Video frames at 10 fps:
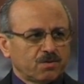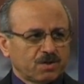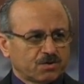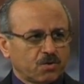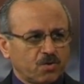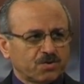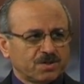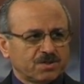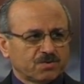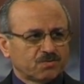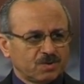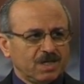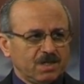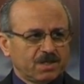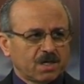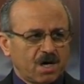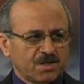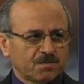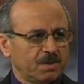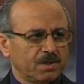source is really the
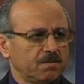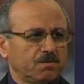gospel?